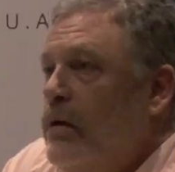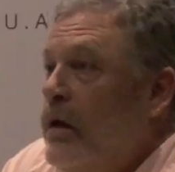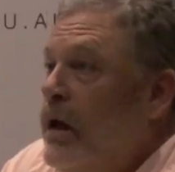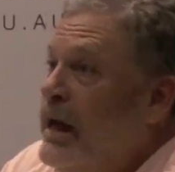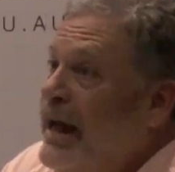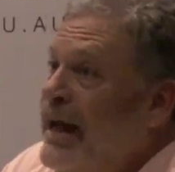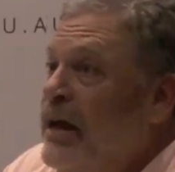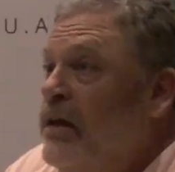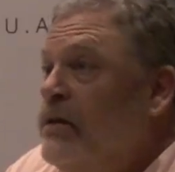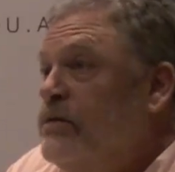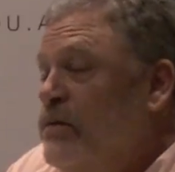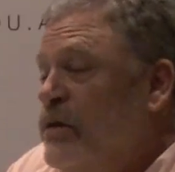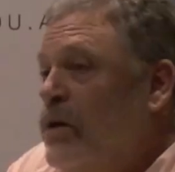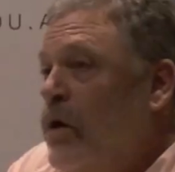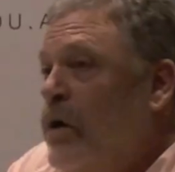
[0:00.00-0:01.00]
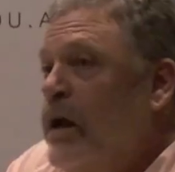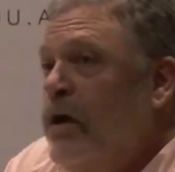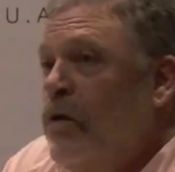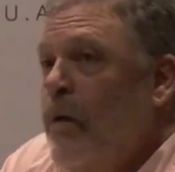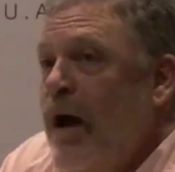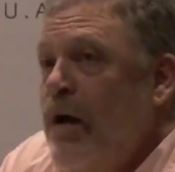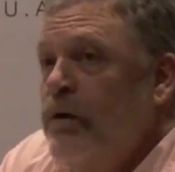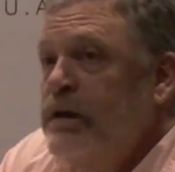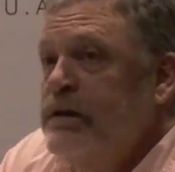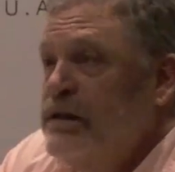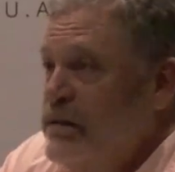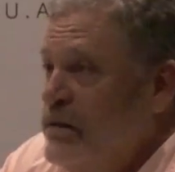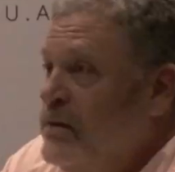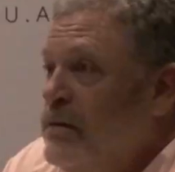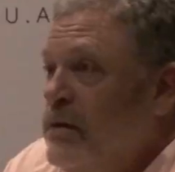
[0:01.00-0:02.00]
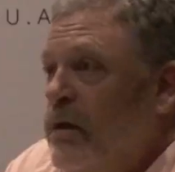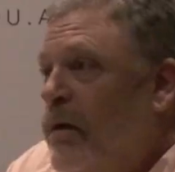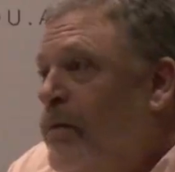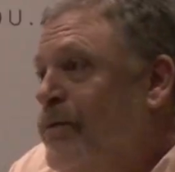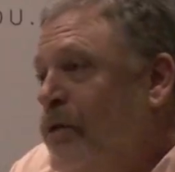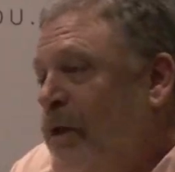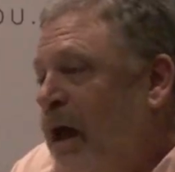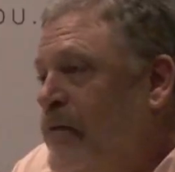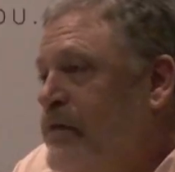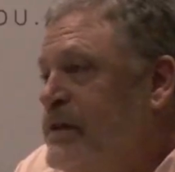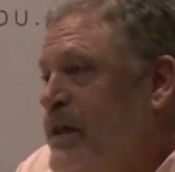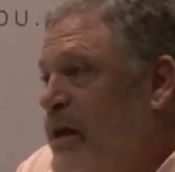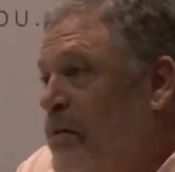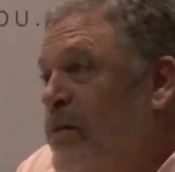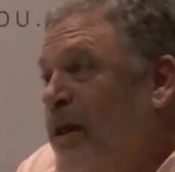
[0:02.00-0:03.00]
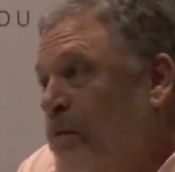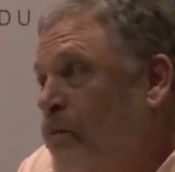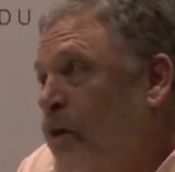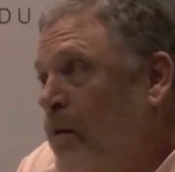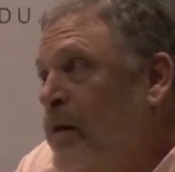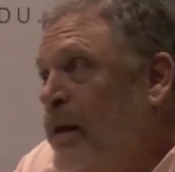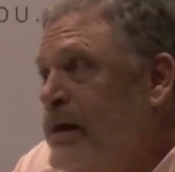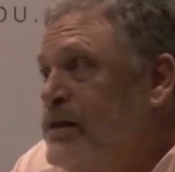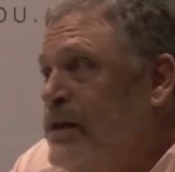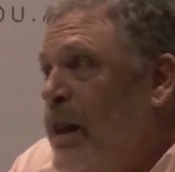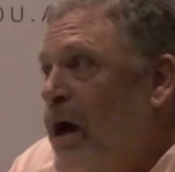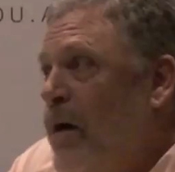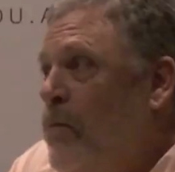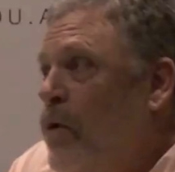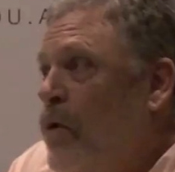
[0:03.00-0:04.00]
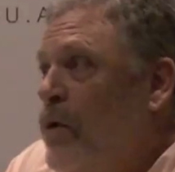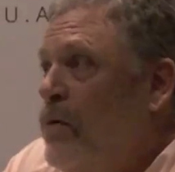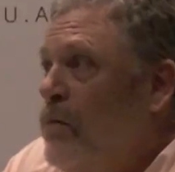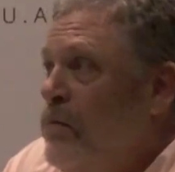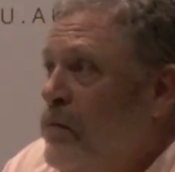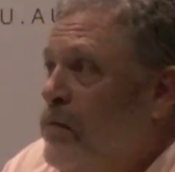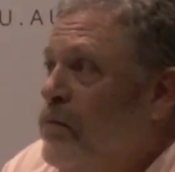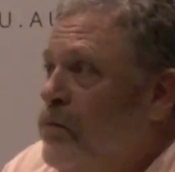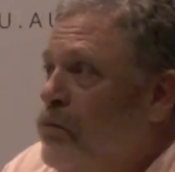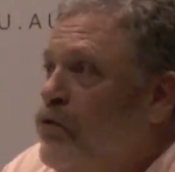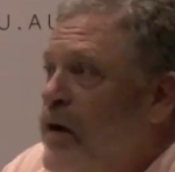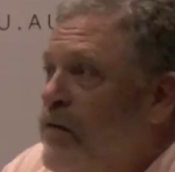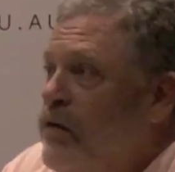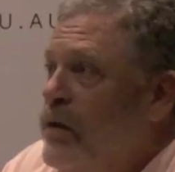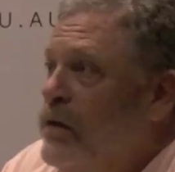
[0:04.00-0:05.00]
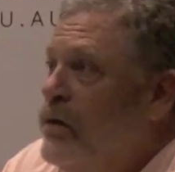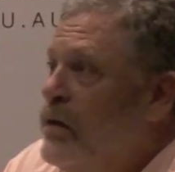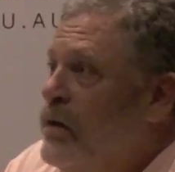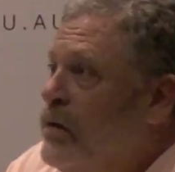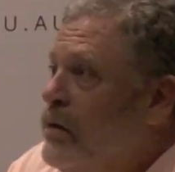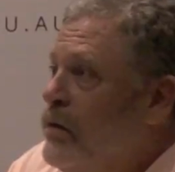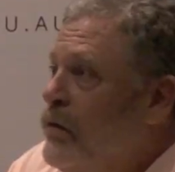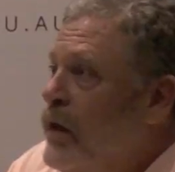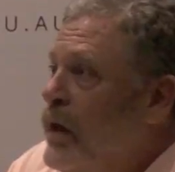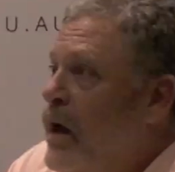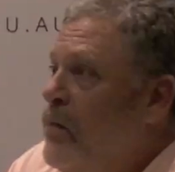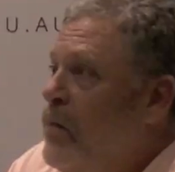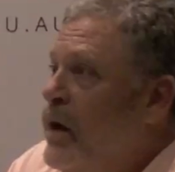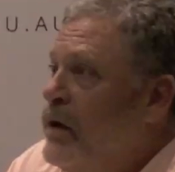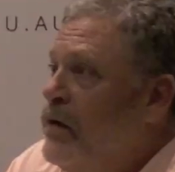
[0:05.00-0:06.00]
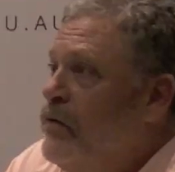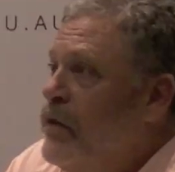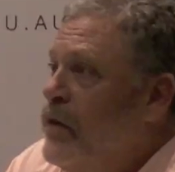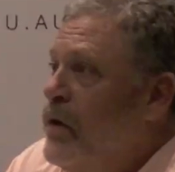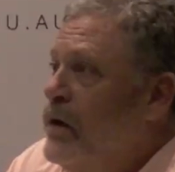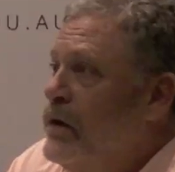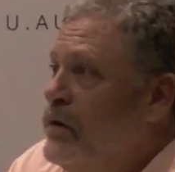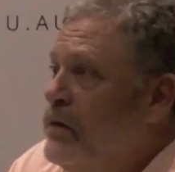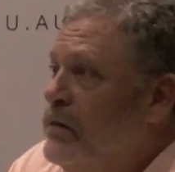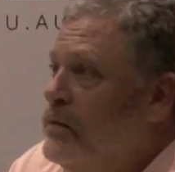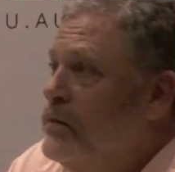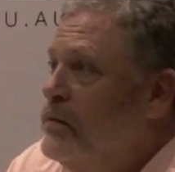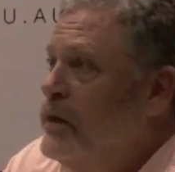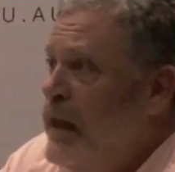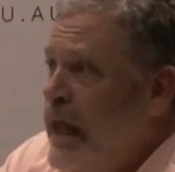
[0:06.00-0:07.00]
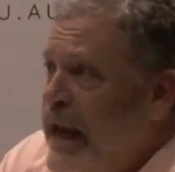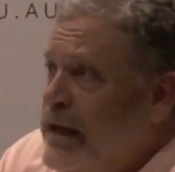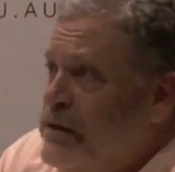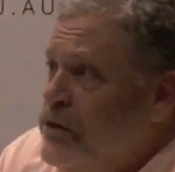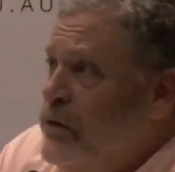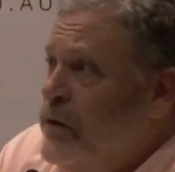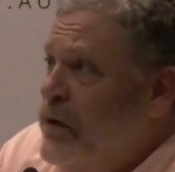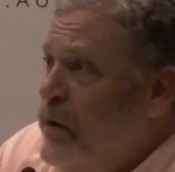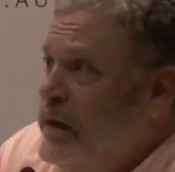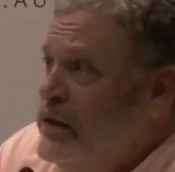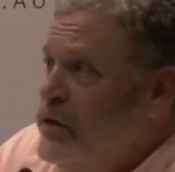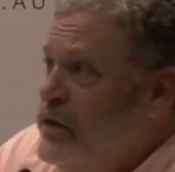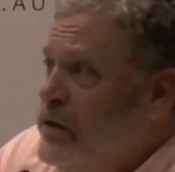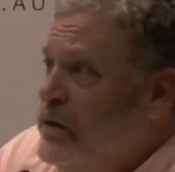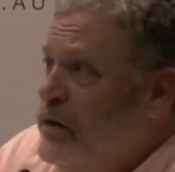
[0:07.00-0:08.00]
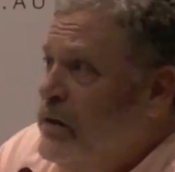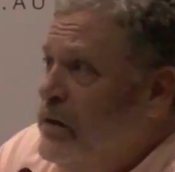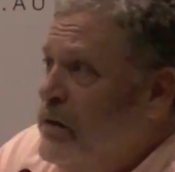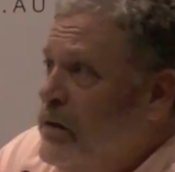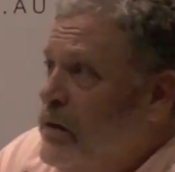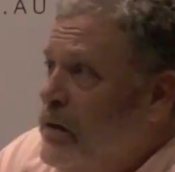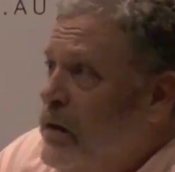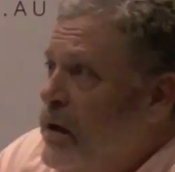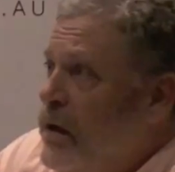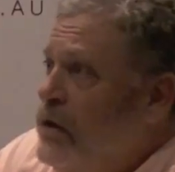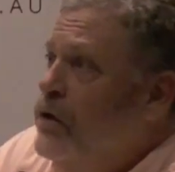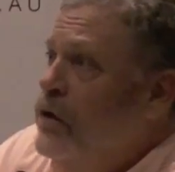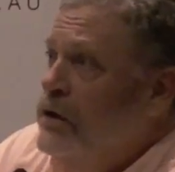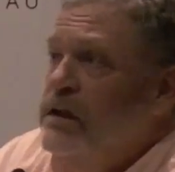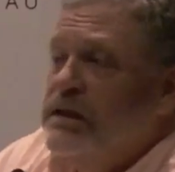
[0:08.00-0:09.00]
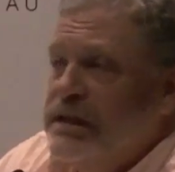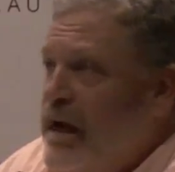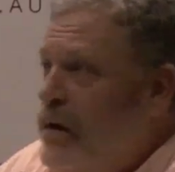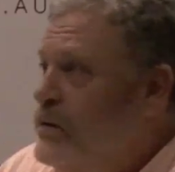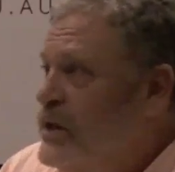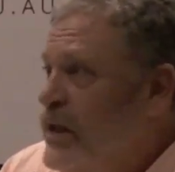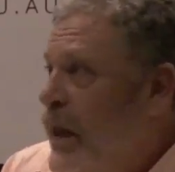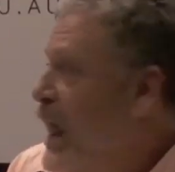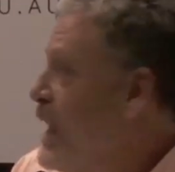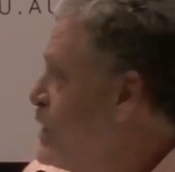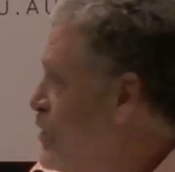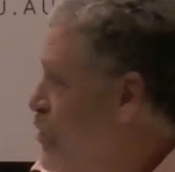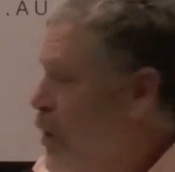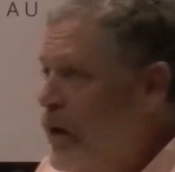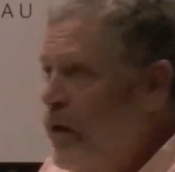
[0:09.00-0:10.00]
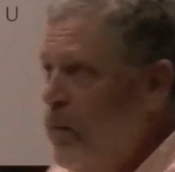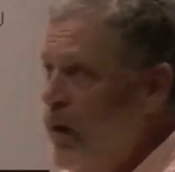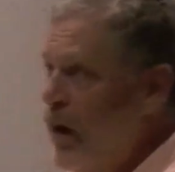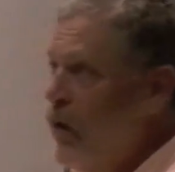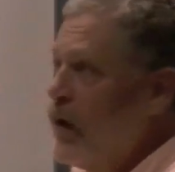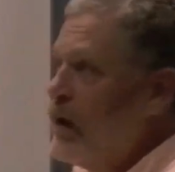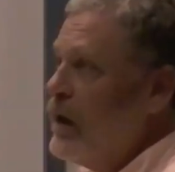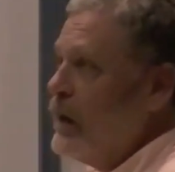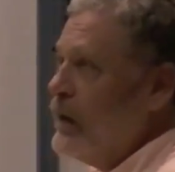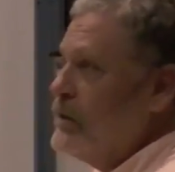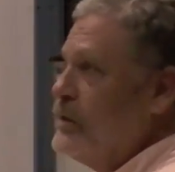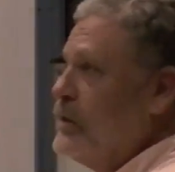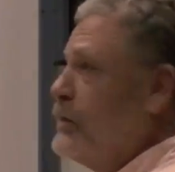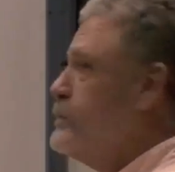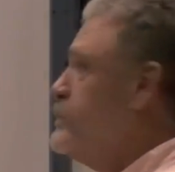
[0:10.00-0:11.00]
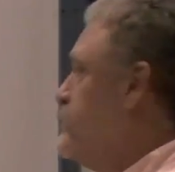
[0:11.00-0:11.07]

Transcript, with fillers: again, looking around us, you'd have to say that probably is a lot more prevalent than, than I might have thought. Did that answer the question? Good, because that was the last one, apparently. So.